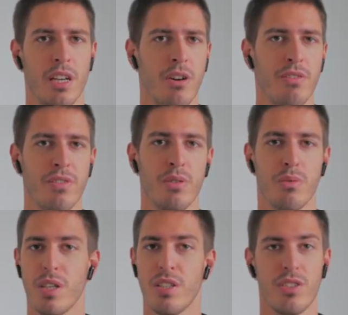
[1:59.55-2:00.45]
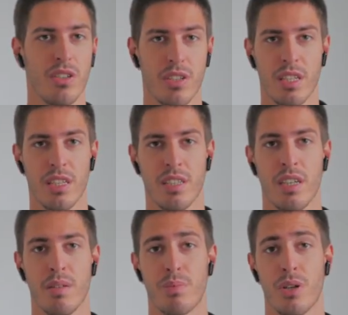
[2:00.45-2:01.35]
and often restart an
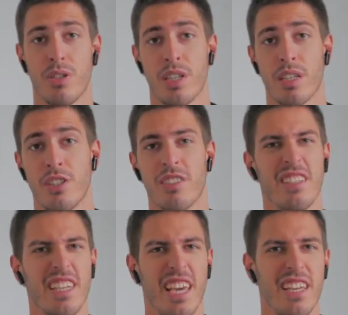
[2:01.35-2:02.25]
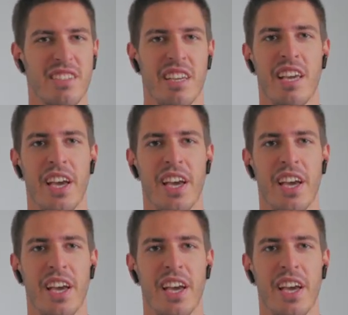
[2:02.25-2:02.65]
entire project just in case a